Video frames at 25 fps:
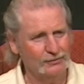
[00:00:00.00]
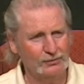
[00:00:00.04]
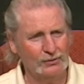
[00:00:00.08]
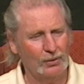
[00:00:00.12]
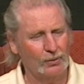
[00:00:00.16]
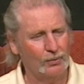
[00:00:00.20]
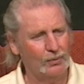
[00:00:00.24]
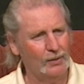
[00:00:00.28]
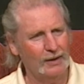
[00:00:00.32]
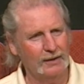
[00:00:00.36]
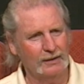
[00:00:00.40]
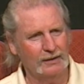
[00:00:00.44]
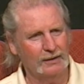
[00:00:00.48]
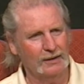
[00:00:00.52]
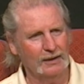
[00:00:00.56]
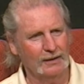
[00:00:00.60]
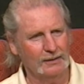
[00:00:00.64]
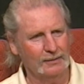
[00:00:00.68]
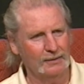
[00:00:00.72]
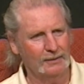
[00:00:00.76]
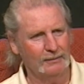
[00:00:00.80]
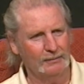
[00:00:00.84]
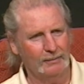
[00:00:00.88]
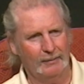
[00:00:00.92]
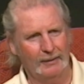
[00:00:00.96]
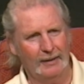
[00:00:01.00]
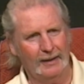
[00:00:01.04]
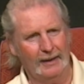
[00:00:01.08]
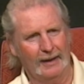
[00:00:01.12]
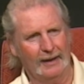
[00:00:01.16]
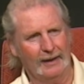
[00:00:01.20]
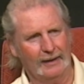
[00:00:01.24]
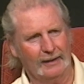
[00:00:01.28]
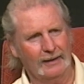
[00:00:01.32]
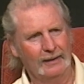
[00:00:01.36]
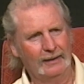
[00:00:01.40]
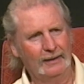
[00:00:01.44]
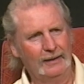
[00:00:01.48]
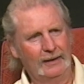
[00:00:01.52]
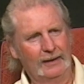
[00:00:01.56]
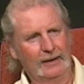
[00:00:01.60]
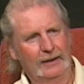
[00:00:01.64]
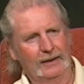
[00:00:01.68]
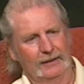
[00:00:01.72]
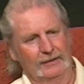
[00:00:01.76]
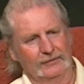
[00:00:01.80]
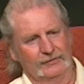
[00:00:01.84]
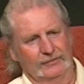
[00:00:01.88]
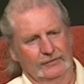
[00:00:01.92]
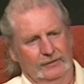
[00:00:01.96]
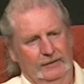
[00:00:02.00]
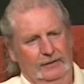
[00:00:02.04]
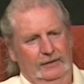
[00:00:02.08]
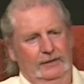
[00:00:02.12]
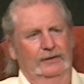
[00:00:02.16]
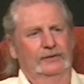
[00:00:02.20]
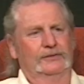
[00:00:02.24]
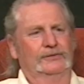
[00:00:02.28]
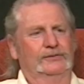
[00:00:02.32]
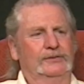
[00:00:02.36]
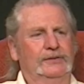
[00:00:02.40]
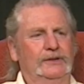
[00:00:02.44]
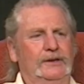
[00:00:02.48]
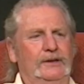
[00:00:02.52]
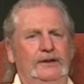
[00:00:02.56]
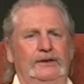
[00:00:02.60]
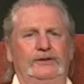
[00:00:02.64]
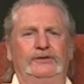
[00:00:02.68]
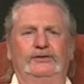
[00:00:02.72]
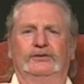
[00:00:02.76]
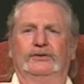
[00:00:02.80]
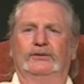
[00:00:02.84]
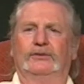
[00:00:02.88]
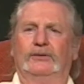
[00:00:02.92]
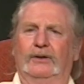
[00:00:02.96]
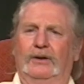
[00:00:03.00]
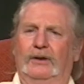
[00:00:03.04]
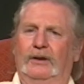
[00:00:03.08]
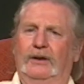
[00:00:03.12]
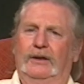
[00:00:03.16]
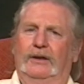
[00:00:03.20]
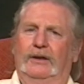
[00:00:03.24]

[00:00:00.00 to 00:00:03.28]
No way he's getting the back, and his knees are